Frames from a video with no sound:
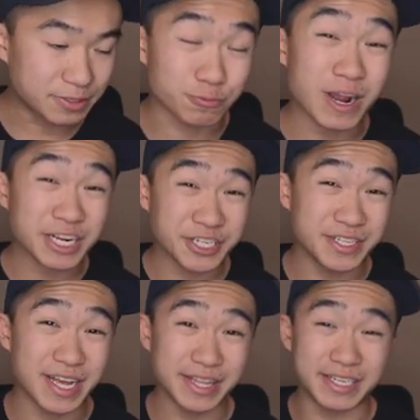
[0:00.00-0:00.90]

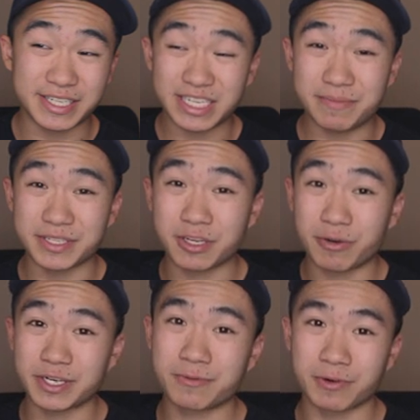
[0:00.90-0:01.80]
direction that the team is
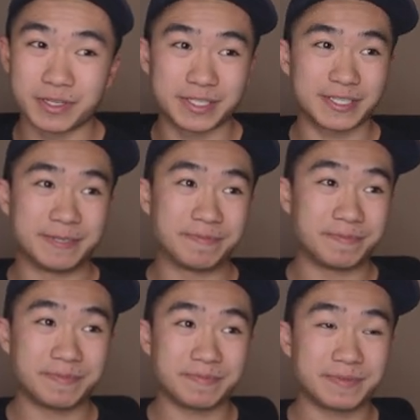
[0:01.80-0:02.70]
going towards, um,
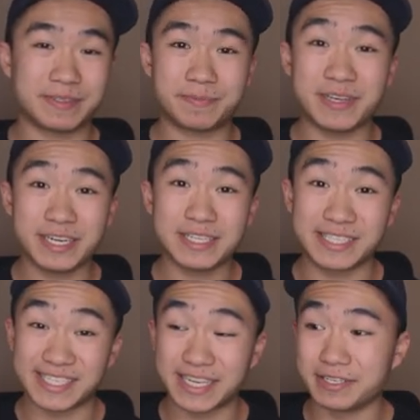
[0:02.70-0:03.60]
speed
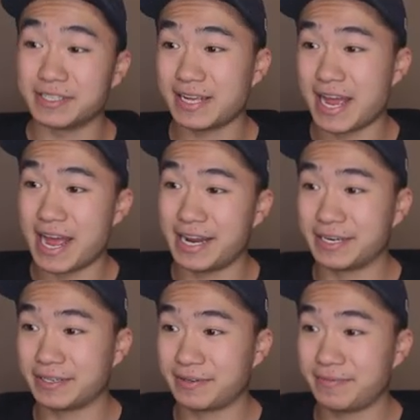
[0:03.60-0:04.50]
and skill.
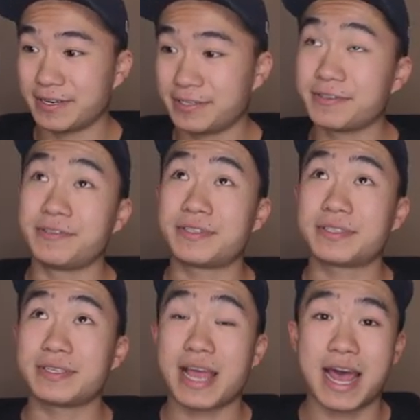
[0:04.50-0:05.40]
And
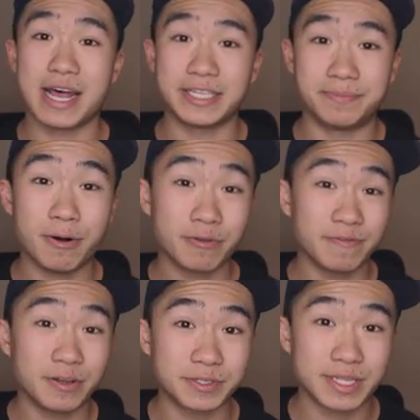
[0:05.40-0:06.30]
Petrus has both
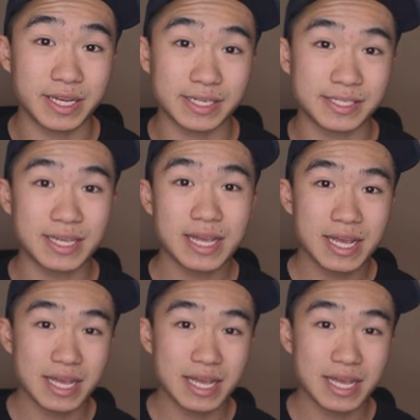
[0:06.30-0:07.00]
of those things.